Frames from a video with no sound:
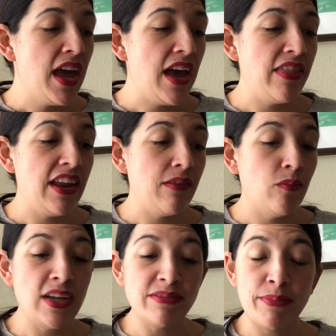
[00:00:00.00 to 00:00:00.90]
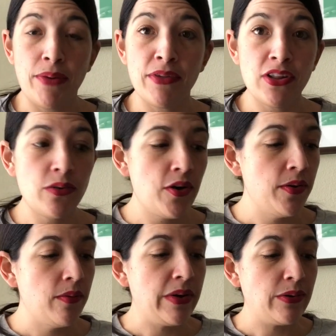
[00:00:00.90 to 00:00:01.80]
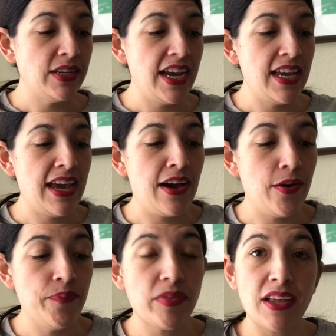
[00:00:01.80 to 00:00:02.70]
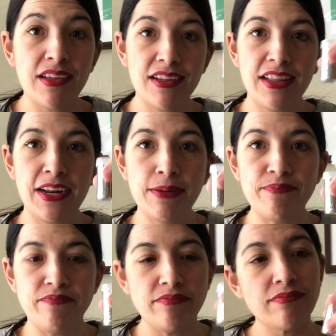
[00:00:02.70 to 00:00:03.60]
And then once we pop the glue on, we will take our glitter.